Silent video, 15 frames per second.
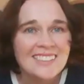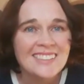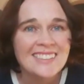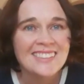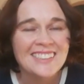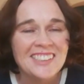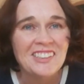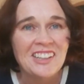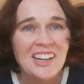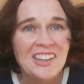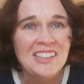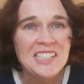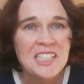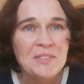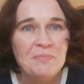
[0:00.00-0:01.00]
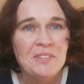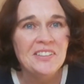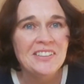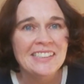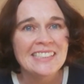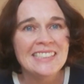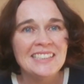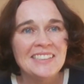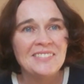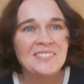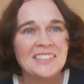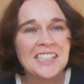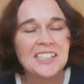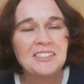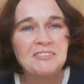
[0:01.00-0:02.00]
So Holy Spirit
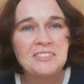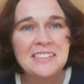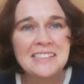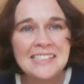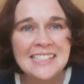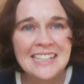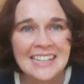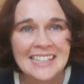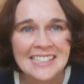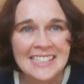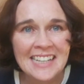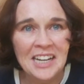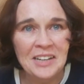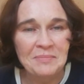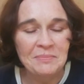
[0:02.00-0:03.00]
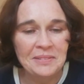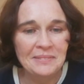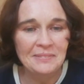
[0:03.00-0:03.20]
fills us up